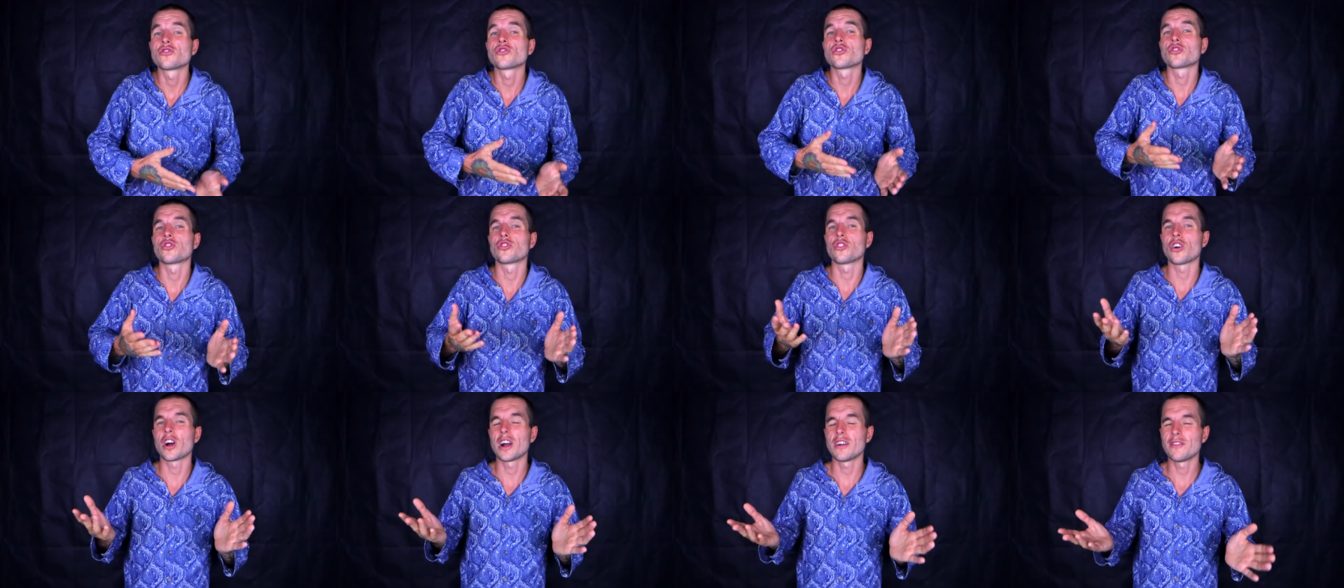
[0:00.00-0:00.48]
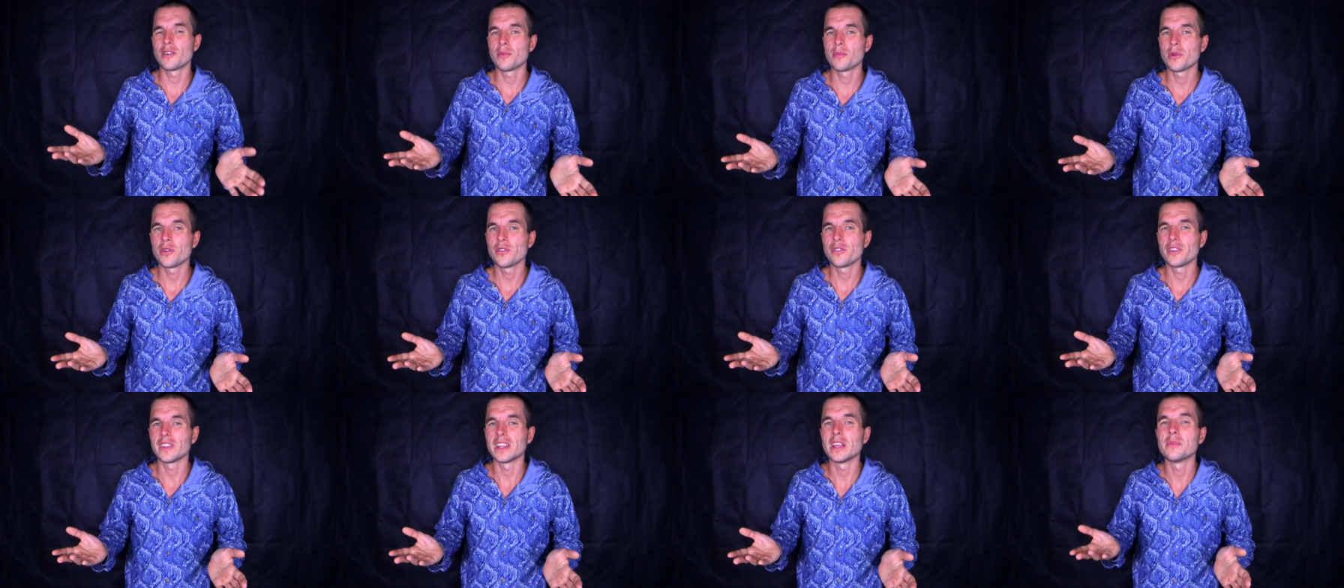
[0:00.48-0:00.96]
try
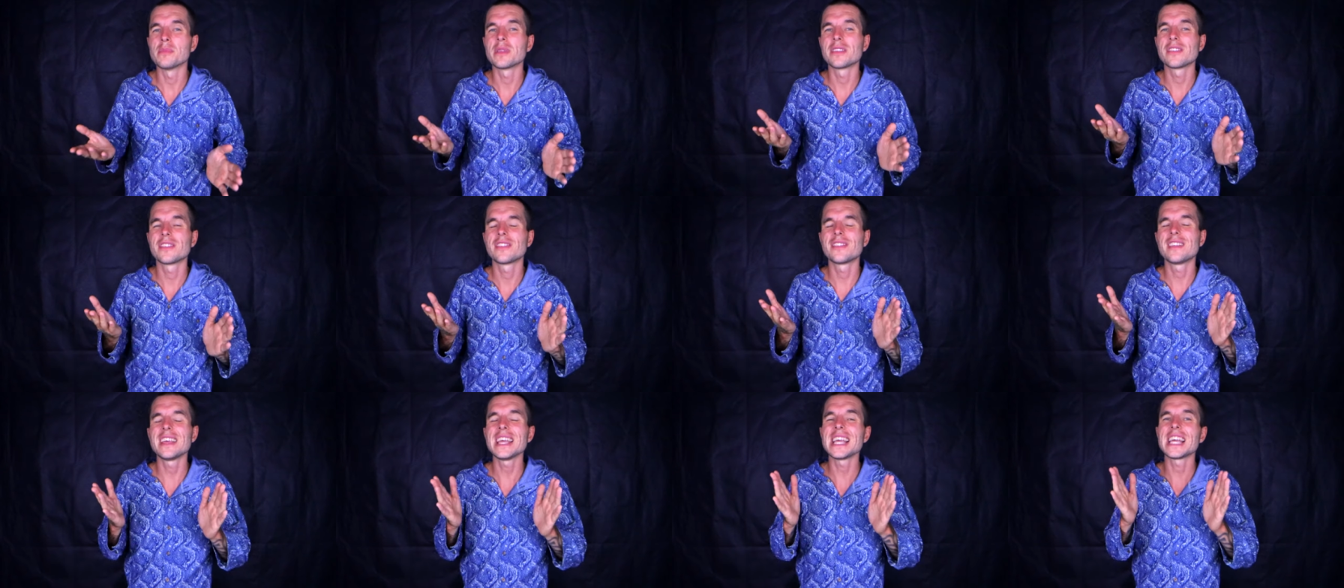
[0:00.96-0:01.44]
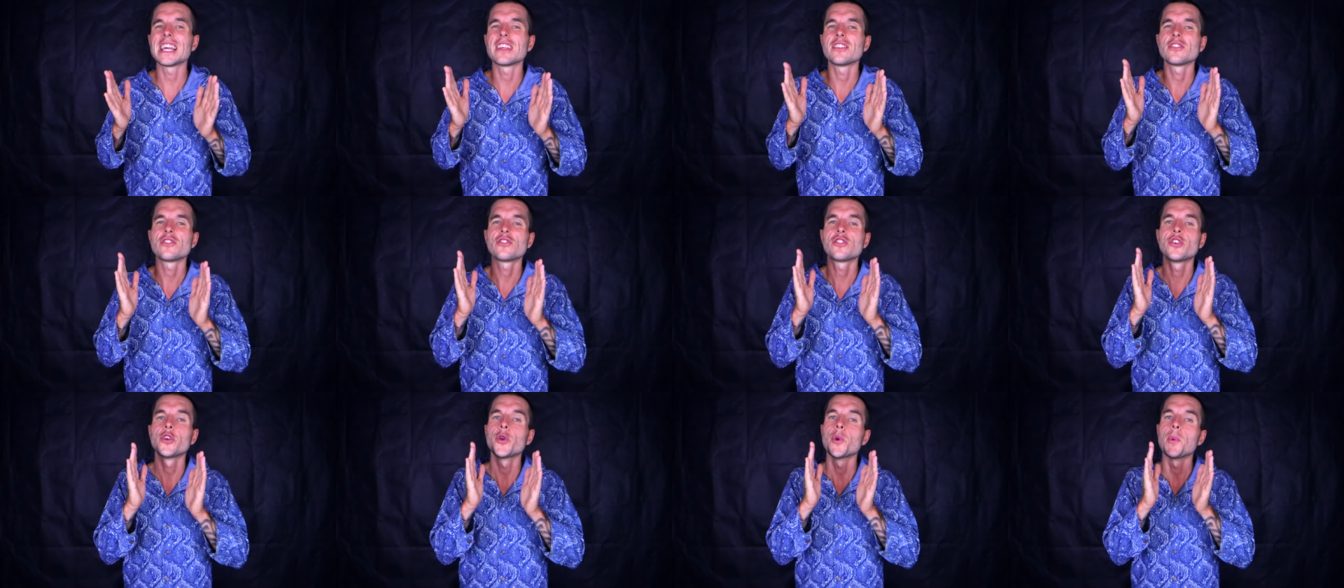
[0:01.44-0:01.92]
removing them and stick
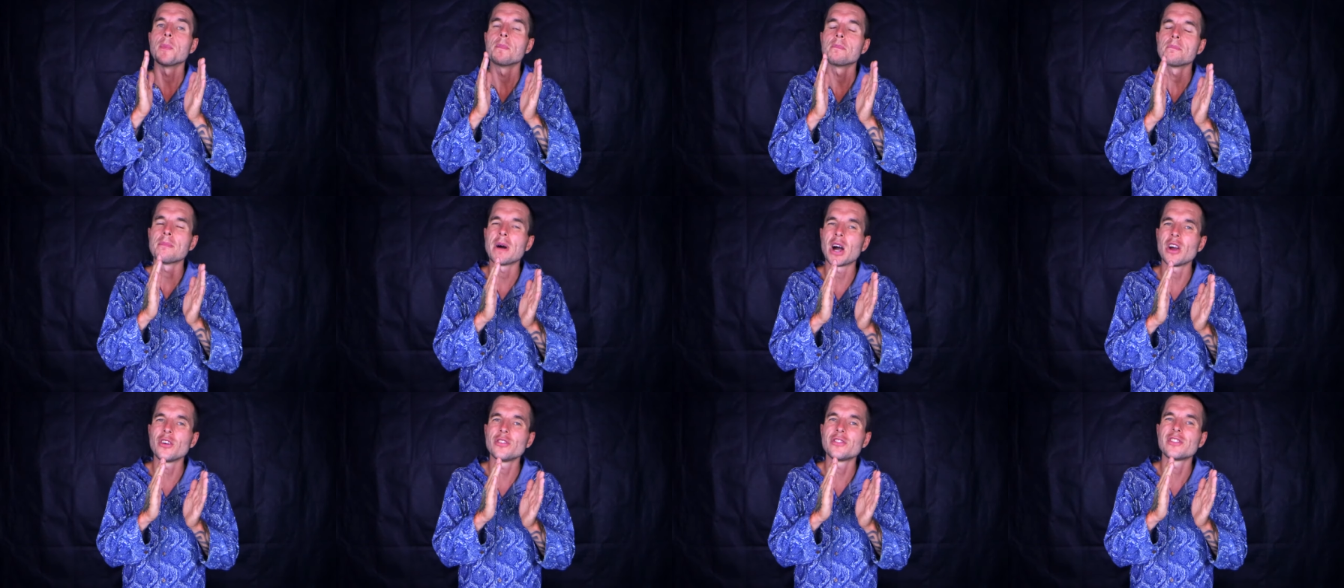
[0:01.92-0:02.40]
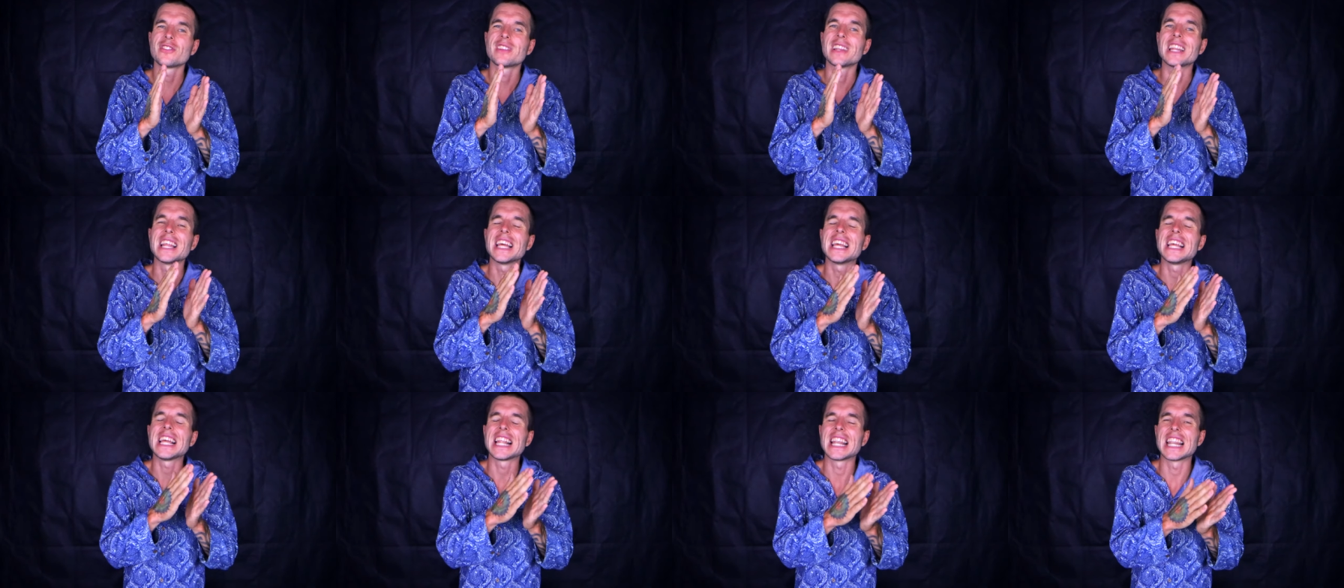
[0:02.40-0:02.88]
to
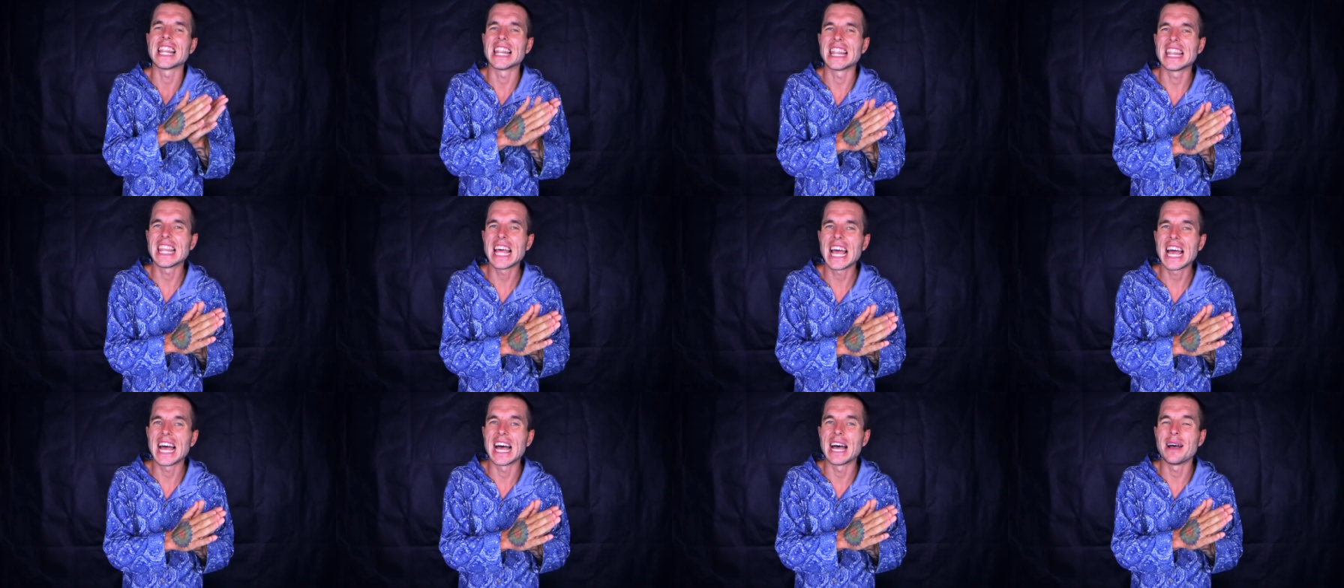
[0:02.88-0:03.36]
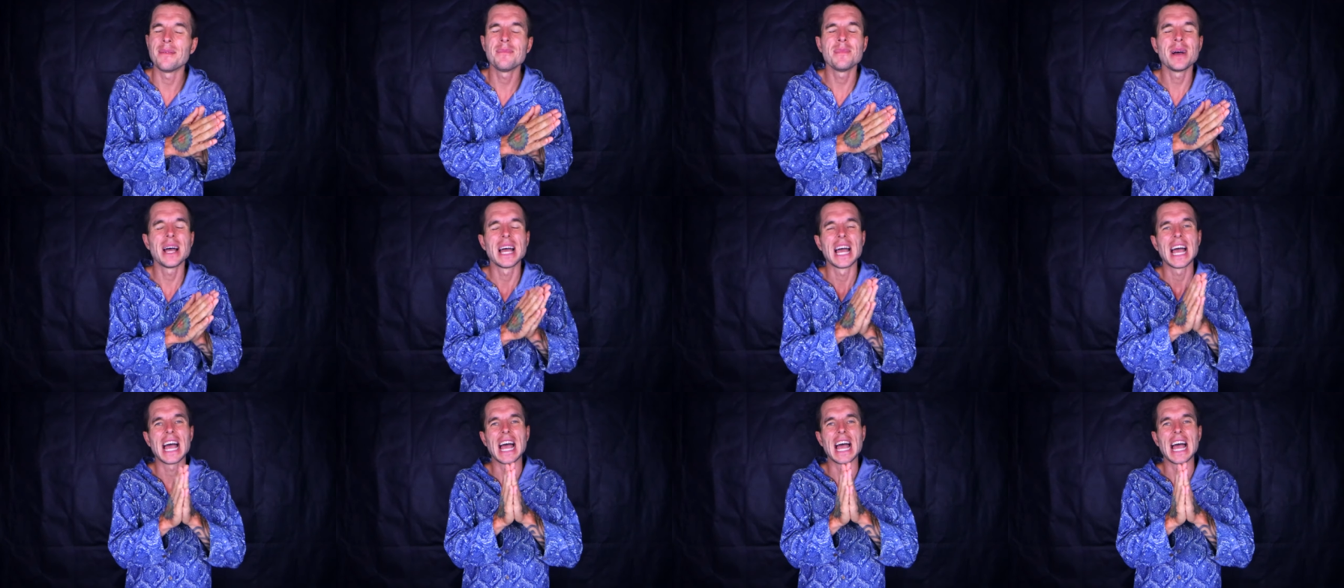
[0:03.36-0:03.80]
mostly lamb